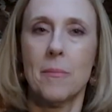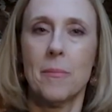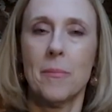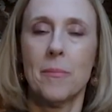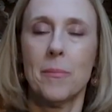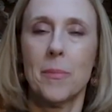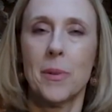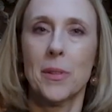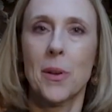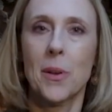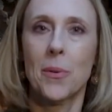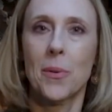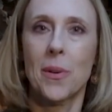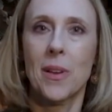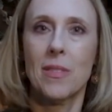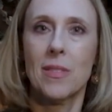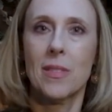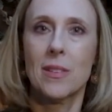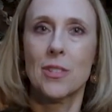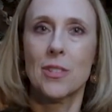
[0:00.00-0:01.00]
below
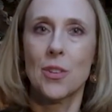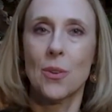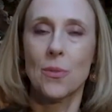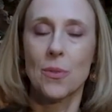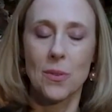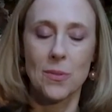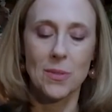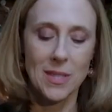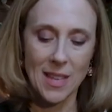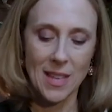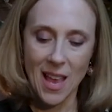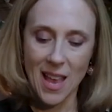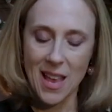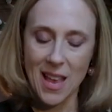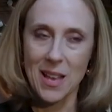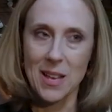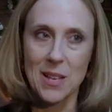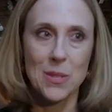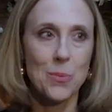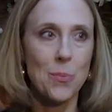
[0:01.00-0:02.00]
in the show notes
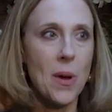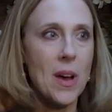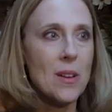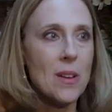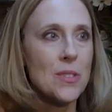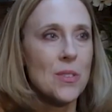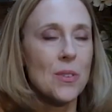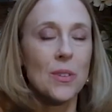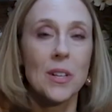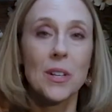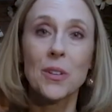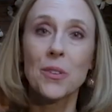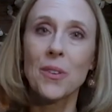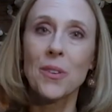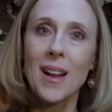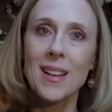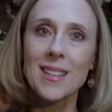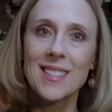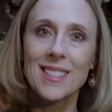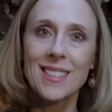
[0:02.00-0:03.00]
as well. So
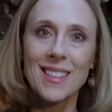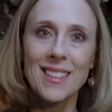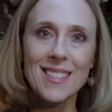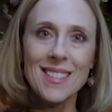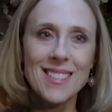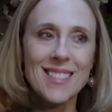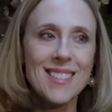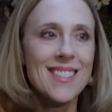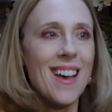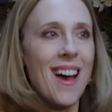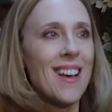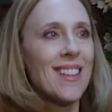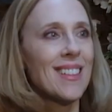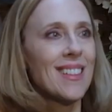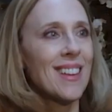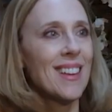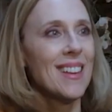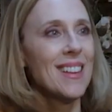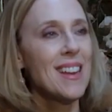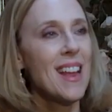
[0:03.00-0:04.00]
congratulations,
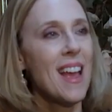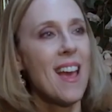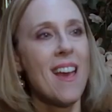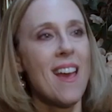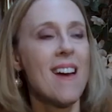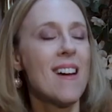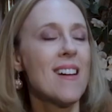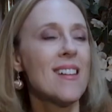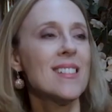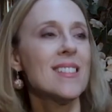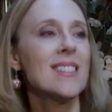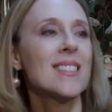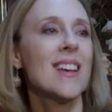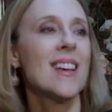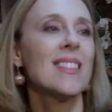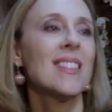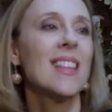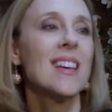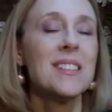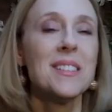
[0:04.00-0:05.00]
Eileen, and
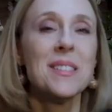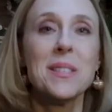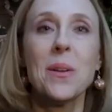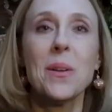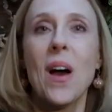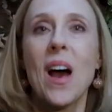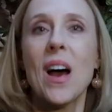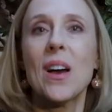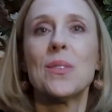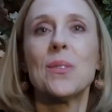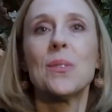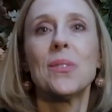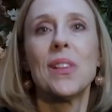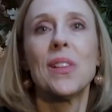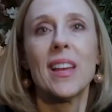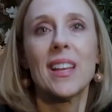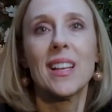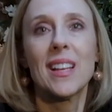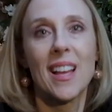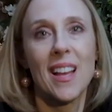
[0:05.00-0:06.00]
let us know how you
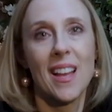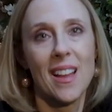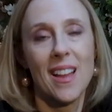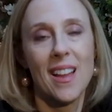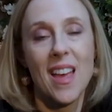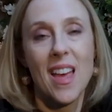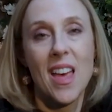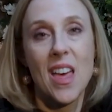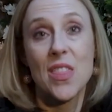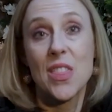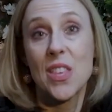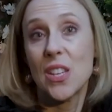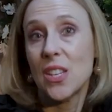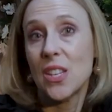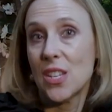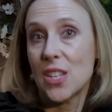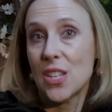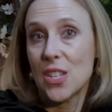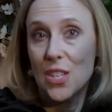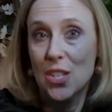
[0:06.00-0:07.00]
like
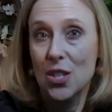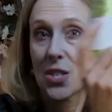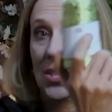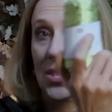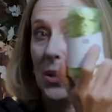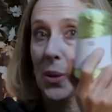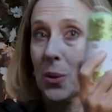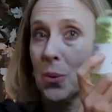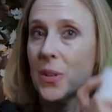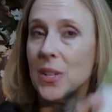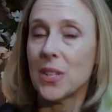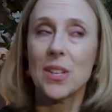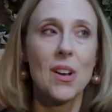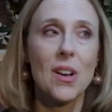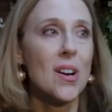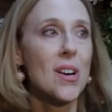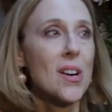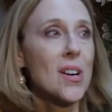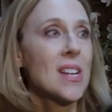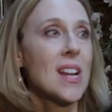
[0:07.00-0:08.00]
the sequin
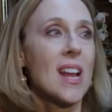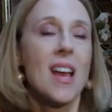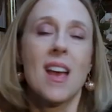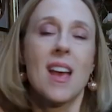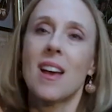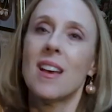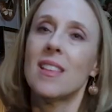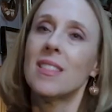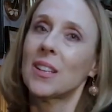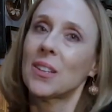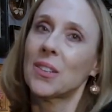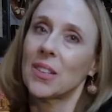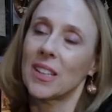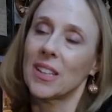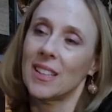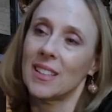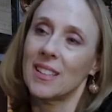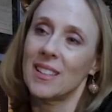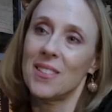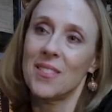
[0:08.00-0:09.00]
yarn and the
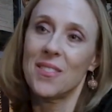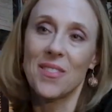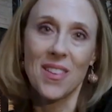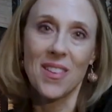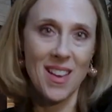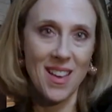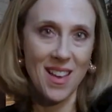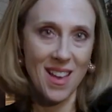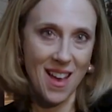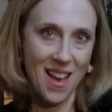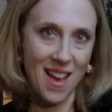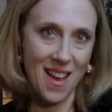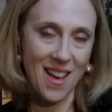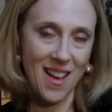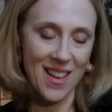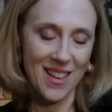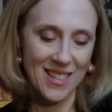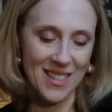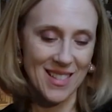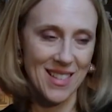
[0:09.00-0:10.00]
creative
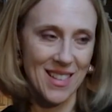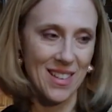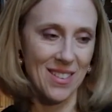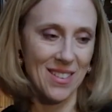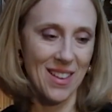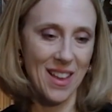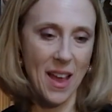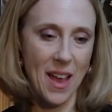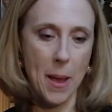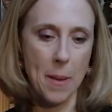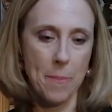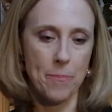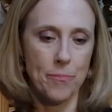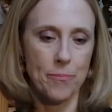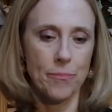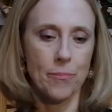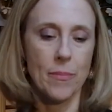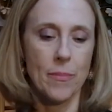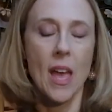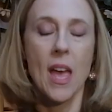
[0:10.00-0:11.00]
act. Okay,
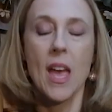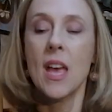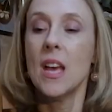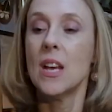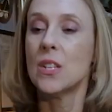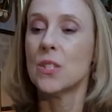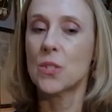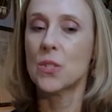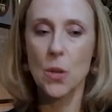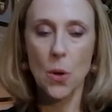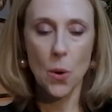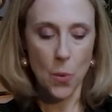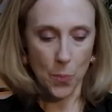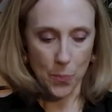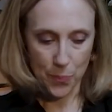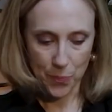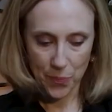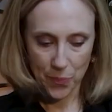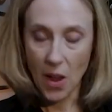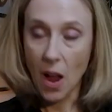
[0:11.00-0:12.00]
so
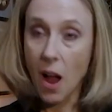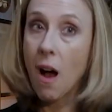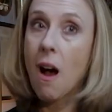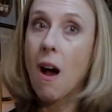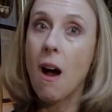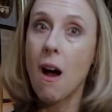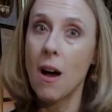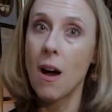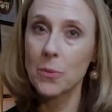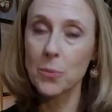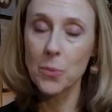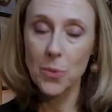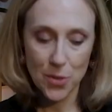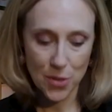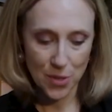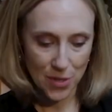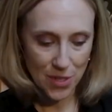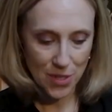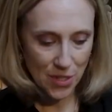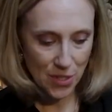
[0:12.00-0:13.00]

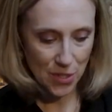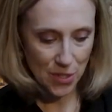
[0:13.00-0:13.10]
onwards